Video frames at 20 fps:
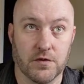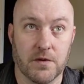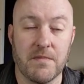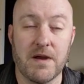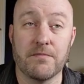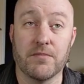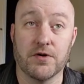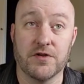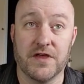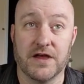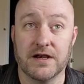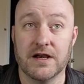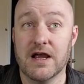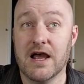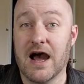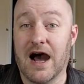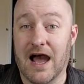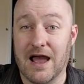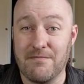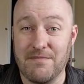Remember that
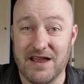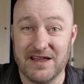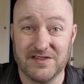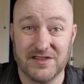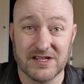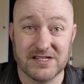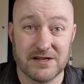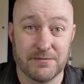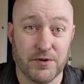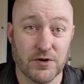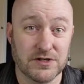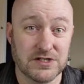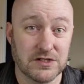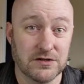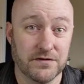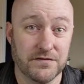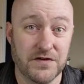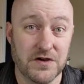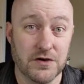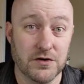I made this a
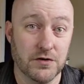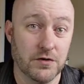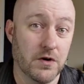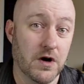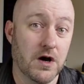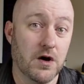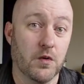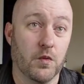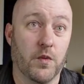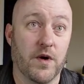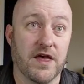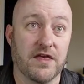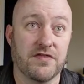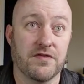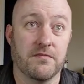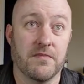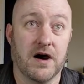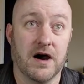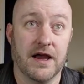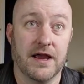personal view with
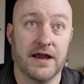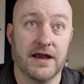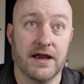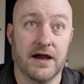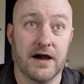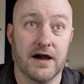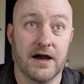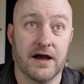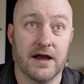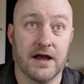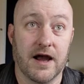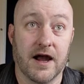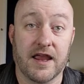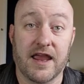my uh,